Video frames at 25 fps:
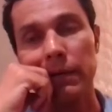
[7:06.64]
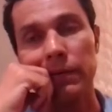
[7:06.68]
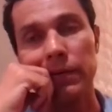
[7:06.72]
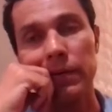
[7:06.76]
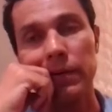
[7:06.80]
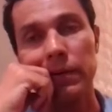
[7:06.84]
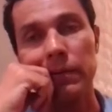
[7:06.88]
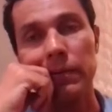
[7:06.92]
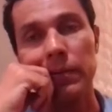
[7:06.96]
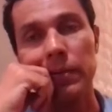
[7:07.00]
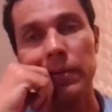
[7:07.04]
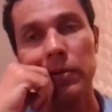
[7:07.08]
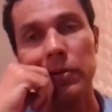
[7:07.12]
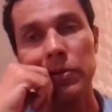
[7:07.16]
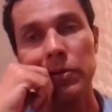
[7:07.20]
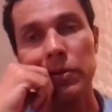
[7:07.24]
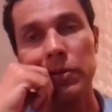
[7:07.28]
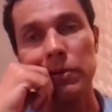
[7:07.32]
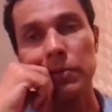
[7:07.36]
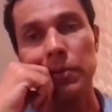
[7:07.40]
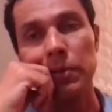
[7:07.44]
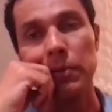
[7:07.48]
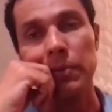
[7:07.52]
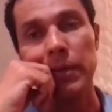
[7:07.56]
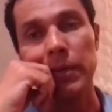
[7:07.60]
film, because of the
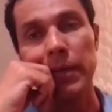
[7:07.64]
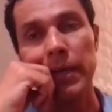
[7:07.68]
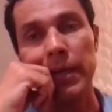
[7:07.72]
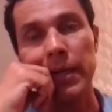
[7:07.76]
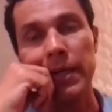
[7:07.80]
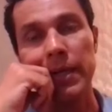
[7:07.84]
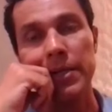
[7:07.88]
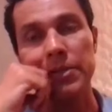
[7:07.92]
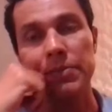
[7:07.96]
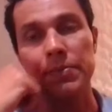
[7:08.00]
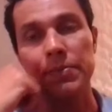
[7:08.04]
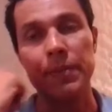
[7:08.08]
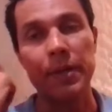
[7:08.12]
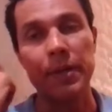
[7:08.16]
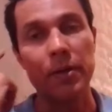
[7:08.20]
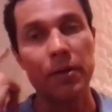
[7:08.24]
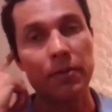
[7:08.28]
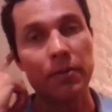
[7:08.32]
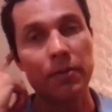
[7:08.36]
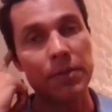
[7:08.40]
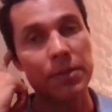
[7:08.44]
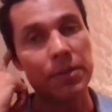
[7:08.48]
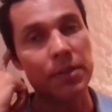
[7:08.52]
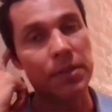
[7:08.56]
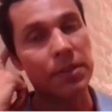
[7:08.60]
propaganda spread on
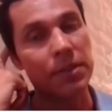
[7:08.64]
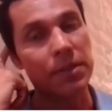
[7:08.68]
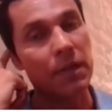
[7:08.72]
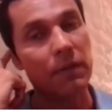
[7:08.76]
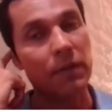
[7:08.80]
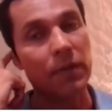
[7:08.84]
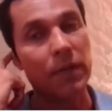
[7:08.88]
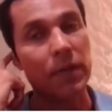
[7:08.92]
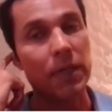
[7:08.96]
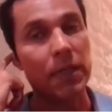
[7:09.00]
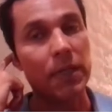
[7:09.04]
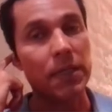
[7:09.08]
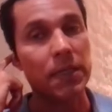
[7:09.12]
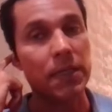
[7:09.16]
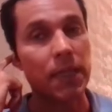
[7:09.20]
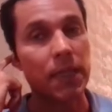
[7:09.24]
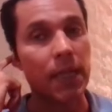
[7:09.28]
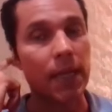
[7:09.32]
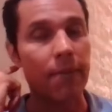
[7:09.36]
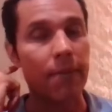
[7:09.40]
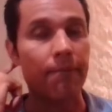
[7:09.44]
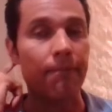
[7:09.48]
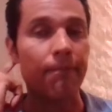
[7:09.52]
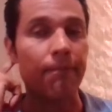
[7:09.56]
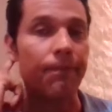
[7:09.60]
Mr. Savarkar's
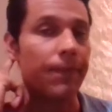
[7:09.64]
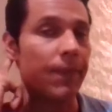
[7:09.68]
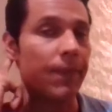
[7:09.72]
name.